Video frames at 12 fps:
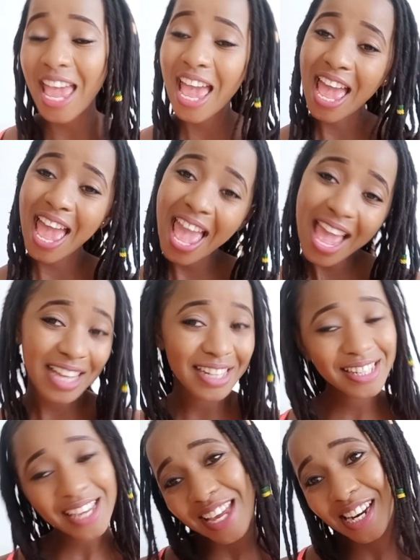
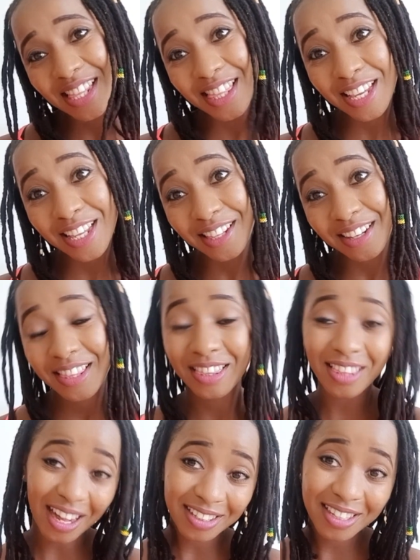and anything
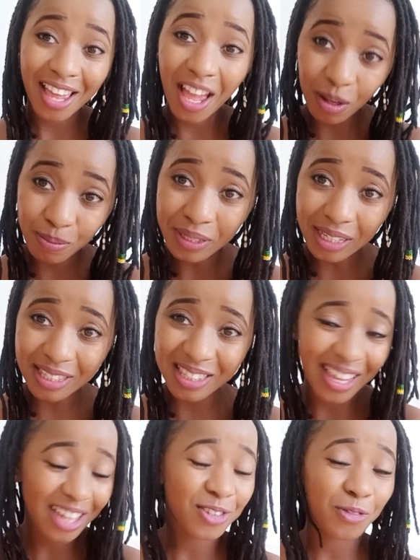that helps us
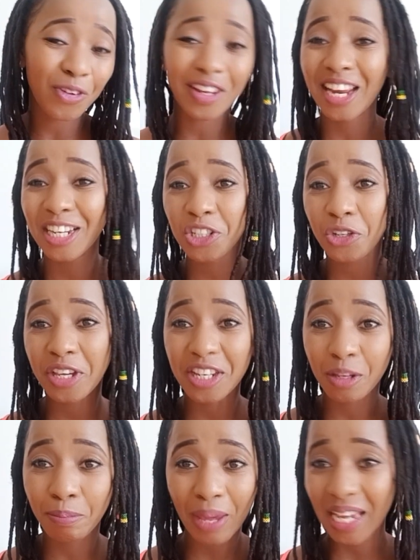get to financial
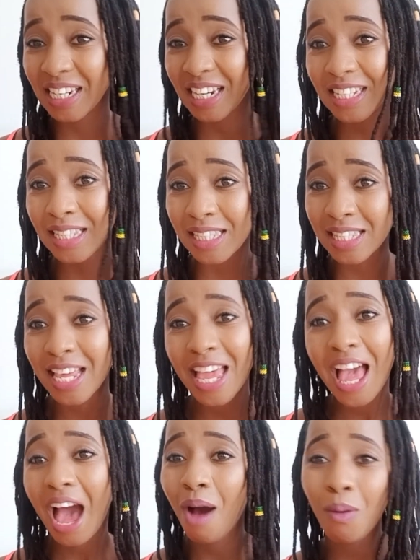independence.
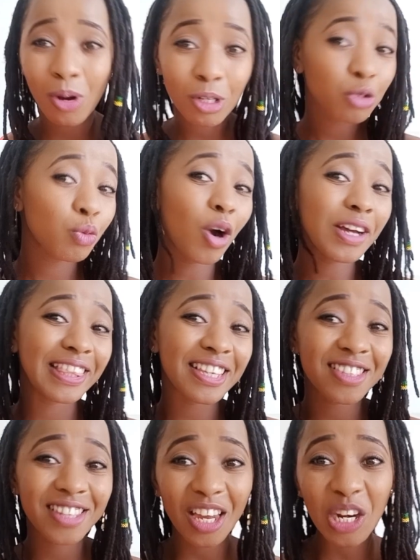I want to walk
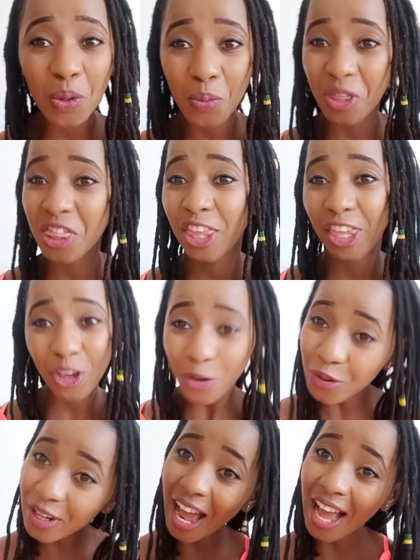this journey with you
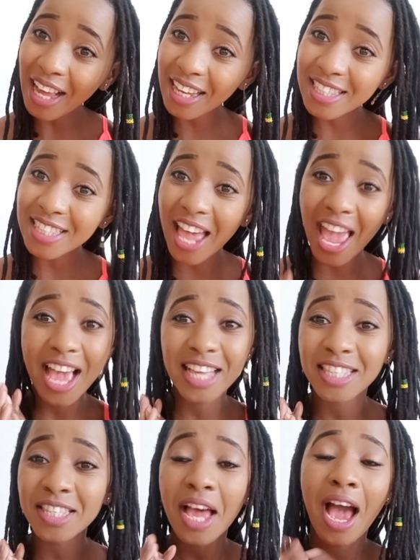guys
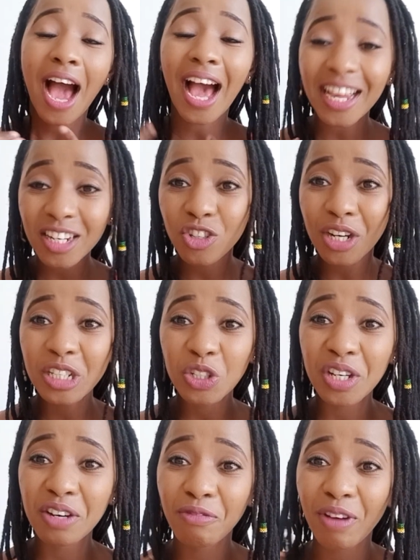as I try to
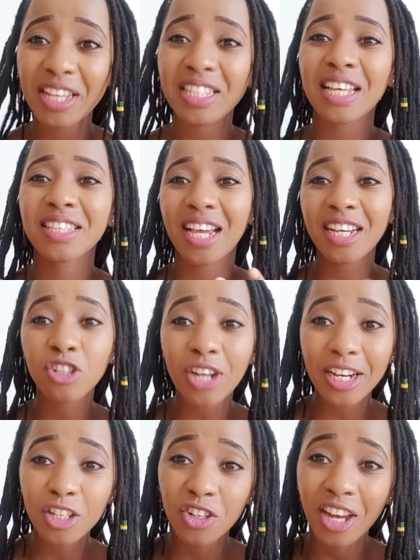invest, as I
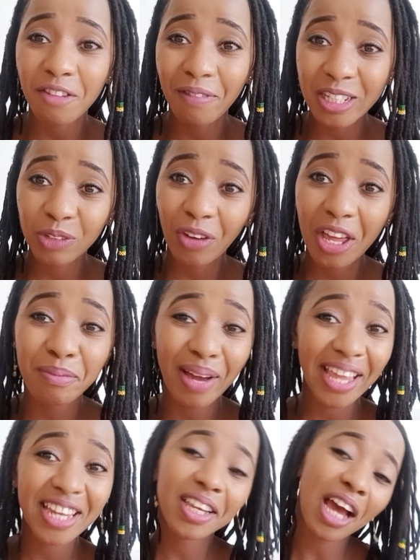try to diversify my
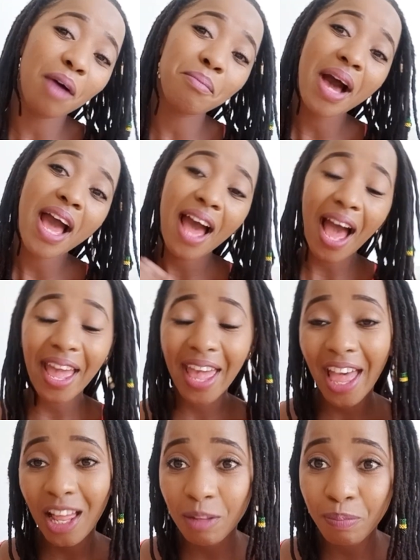income. I
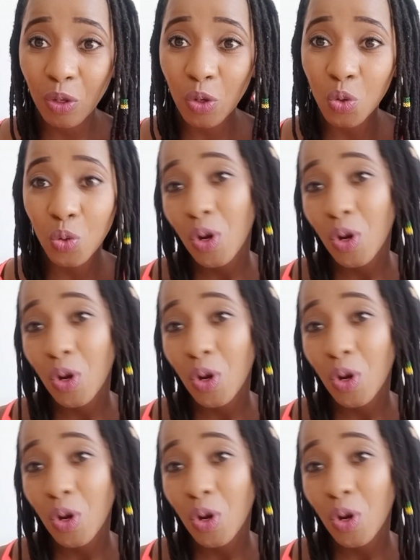help you